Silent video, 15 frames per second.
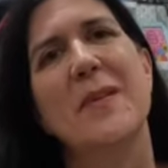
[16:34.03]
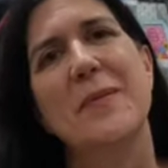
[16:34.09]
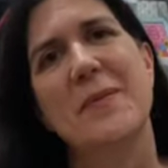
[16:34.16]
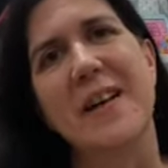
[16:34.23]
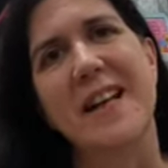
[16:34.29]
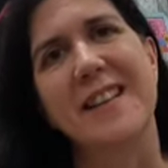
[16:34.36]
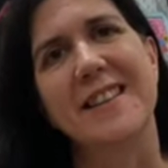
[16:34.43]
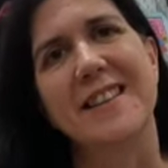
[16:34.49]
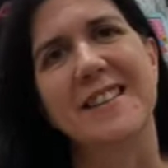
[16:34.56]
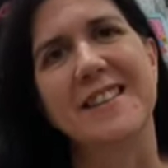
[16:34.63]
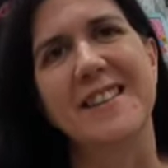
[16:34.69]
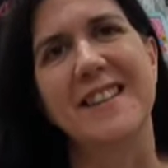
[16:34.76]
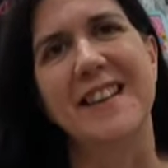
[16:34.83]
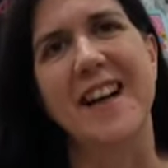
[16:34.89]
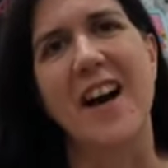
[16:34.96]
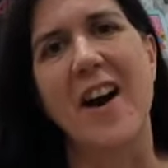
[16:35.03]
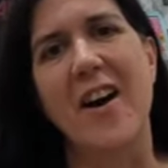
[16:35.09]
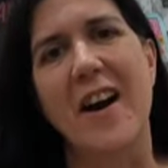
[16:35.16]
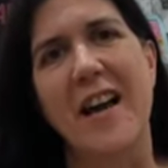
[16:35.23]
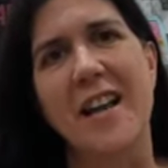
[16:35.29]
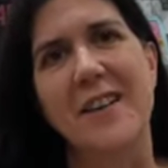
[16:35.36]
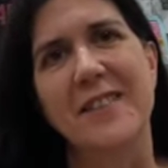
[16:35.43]
but
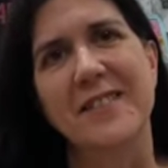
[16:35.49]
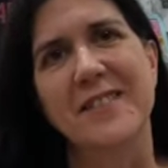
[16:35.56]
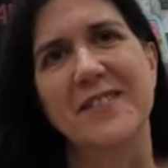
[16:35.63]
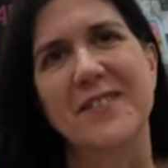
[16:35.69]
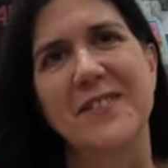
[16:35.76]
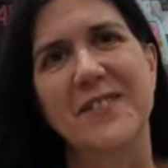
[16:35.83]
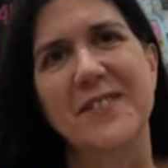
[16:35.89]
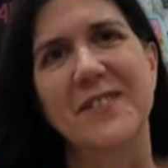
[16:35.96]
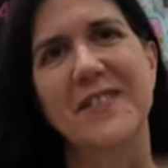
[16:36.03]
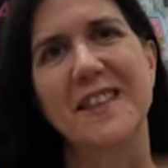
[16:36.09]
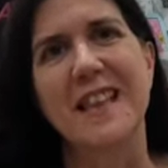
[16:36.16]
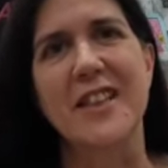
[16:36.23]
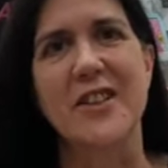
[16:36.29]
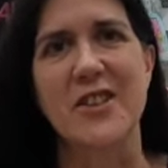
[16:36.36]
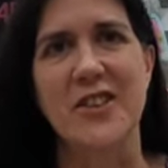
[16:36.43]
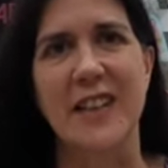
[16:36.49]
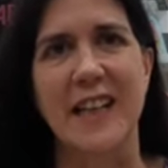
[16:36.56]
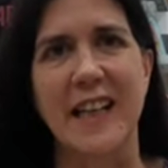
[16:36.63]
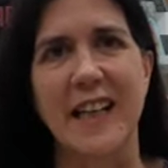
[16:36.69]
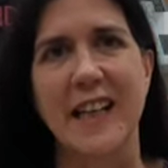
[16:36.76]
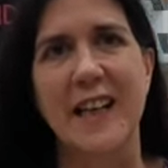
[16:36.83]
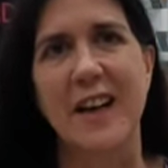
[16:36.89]
I
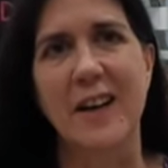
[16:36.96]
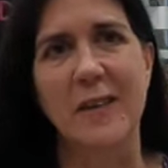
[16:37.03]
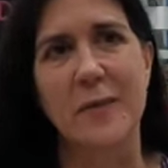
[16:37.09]
literally,